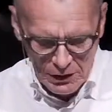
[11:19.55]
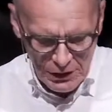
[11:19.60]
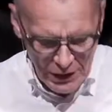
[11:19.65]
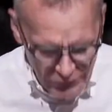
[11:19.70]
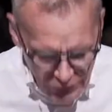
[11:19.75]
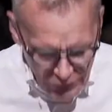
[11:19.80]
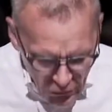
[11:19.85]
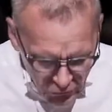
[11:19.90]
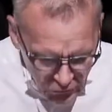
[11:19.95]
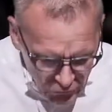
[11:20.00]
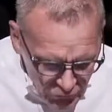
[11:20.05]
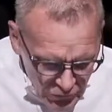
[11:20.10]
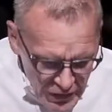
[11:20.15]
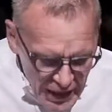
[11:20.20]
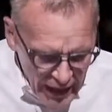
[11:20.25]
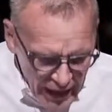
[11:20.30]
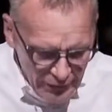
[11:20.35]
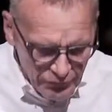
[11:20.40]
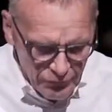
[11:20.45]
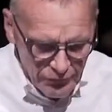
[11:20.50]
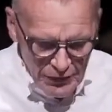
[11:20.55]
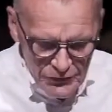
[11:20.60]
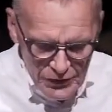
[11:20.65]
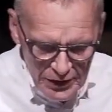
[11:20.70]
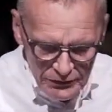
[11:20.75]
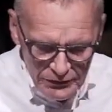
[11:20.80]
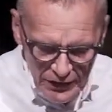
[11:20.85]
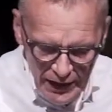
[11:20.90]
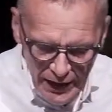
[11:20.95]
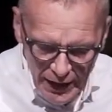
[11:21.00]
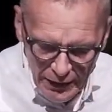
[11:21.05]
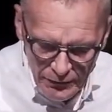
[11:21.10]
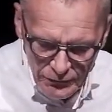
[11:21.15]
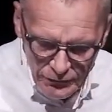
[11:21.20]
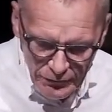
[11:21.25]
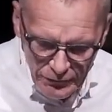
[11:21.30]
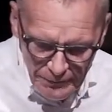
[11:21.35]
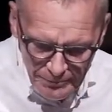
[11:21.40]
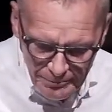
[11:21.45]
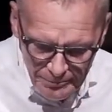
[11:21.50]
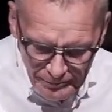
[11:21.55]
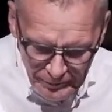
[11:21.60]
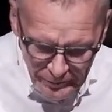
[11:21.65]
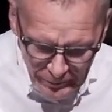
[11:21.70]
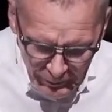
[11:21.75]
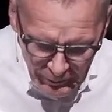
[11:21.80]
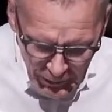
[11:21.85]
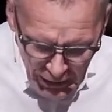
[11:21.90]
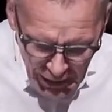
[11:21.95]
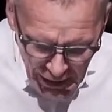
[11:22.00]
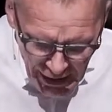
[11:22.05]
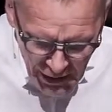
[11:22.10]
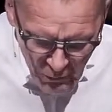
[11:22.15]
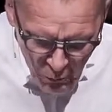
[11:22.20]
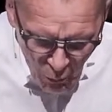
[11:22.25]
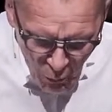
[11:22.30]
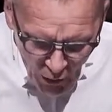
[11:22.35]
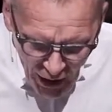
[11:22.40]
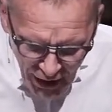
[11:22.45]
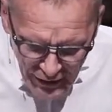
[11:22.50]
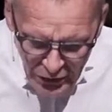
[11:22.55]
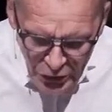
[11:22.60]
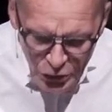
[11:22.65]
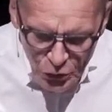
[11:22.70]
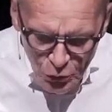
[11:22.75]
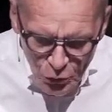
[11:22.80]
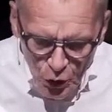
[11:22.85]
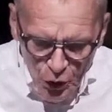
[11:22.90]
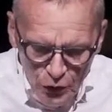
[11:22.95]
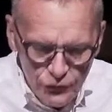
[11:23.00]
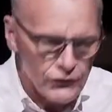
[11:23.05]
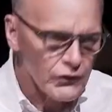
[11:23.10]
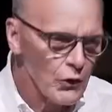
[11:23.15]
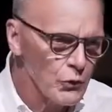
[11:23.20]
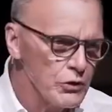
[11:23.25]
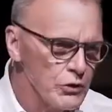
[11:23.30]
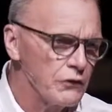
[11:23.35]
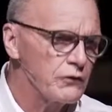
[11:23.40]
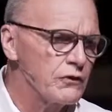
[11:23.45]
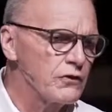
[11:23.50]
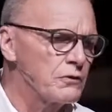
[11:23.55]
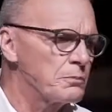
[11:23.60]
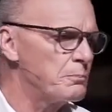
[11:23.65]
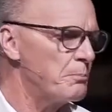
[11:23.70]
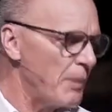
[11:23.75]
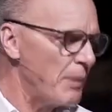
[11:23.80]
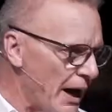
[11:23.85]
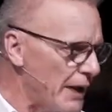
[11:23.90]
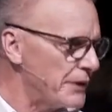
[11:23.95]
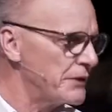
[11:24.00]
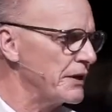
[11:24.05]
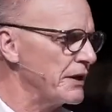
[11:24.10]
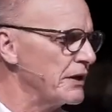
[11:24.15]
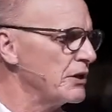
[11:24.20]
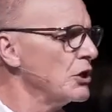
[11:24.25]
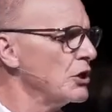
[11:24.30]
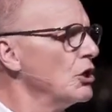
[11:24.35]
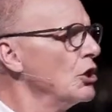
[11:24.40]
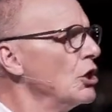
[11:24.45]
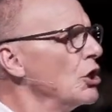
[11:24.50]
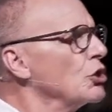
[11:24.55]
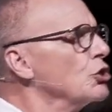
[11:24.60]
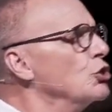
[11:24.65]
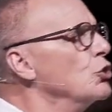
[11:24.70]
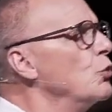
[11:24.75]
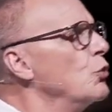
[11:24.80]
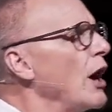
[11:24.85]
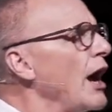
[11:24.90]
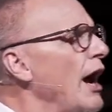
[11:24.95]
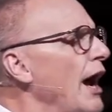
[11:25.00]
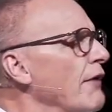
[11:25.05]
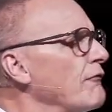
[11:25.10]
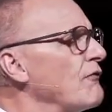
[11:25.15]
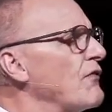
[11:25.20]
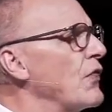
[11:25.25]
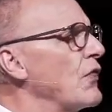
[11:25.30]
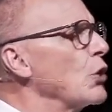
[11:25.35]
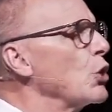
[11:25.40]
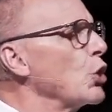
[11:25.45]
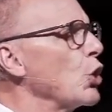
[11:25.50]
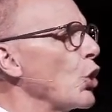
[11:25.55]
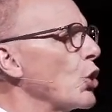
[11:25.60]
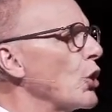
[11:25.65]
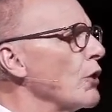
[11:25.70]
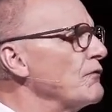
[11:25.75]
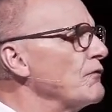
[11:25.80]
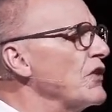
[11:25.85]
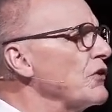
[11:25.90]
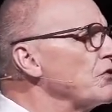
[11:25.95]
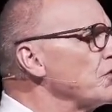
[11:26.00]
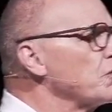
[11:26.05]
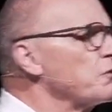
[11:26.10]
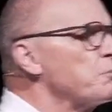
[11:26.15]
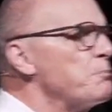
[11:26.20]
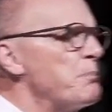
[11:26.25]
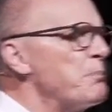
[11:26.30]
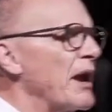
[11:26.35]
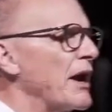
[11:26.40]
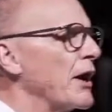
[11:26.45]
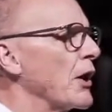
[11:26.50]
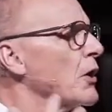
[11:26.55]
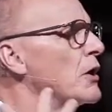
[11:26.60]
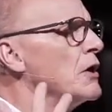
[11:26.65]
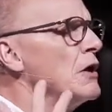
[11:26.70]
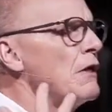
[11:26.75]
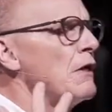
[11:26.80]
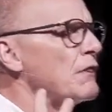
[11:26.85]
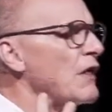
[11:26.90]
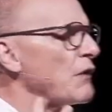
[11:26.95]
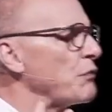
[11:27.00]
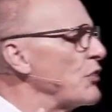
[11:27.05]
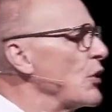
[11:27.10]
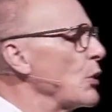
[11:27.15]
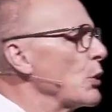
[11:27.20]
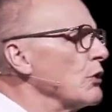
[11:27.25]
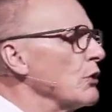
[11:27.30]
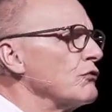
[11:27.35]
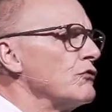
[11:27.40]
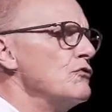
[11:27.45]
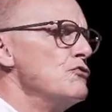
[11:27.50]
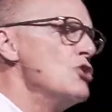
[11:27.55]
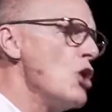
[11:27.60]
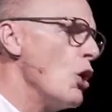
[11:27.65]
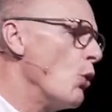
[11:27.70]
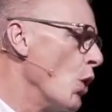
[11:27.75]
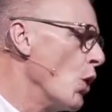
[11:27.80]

And notice next in the text, and why do you look so despondent? You have the look of despair that there is no